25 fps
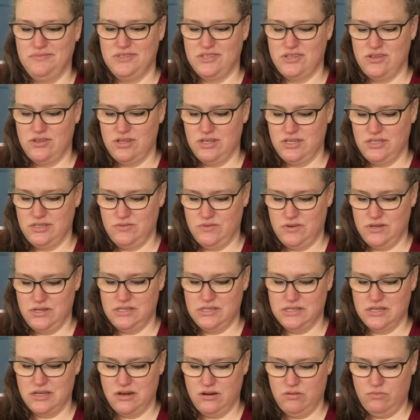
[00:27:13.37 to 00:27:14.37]
So this one
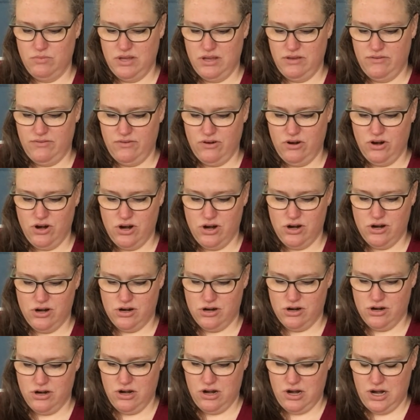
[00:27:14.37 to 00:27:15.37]
is going to be for
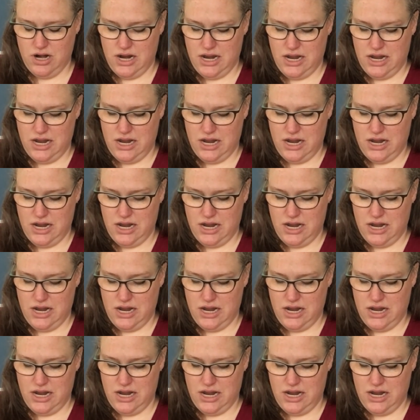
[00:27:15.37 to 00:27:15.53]
her,